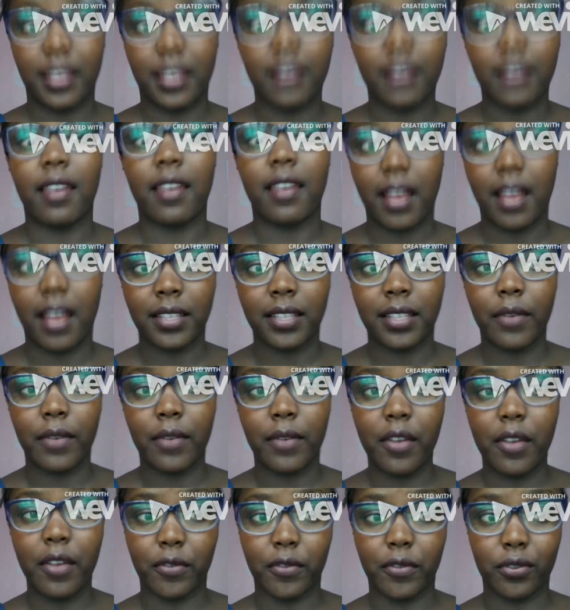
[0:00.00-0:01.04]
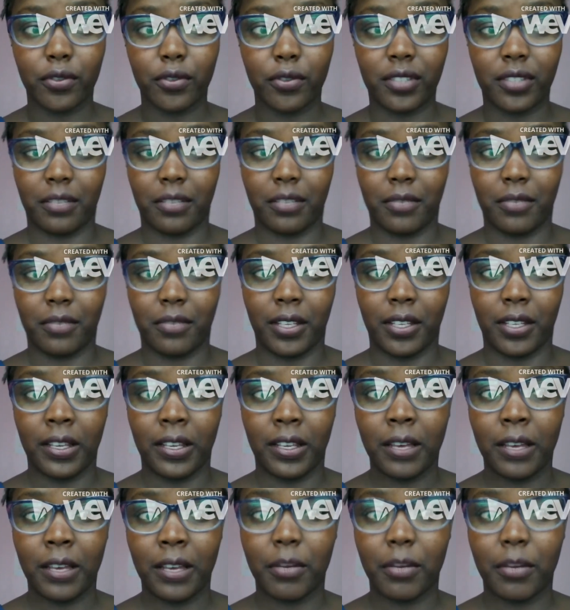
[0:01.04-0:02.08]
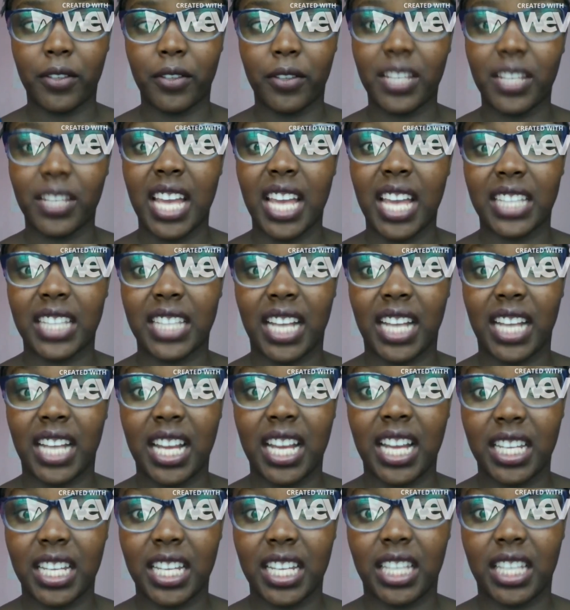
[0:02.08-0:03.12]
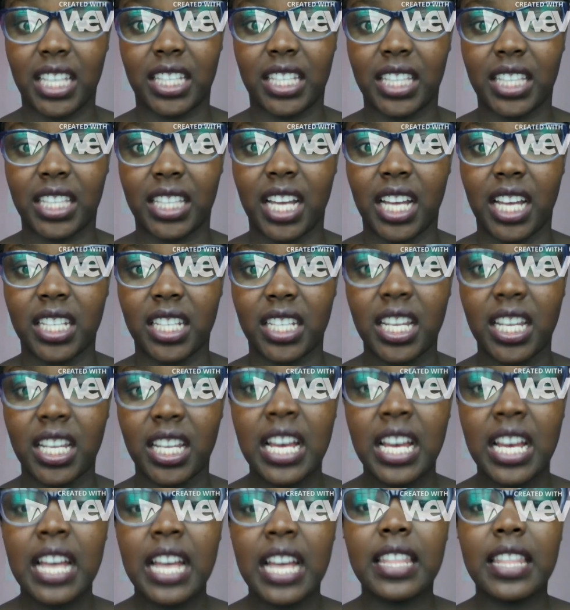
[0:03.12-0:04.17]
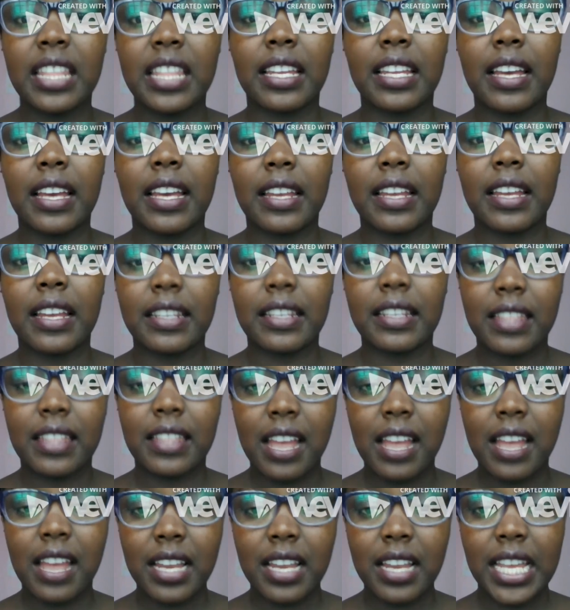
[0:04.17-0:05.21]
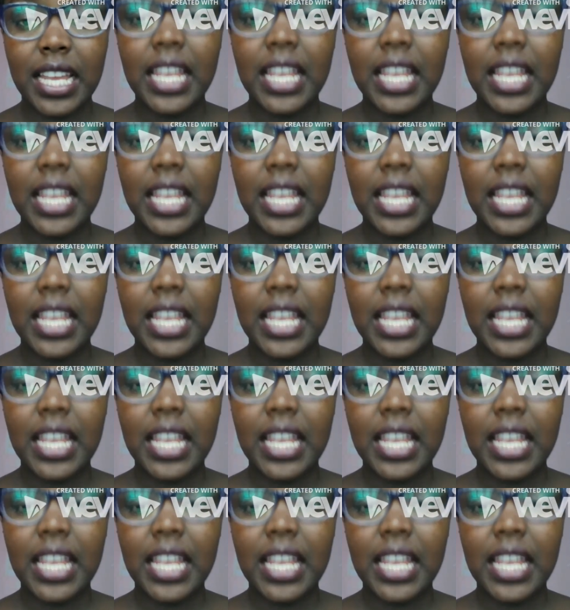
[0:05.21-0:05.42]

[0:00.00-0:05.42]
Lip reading: has a way of shooting me because he has a gun in his hand. Then thirdly,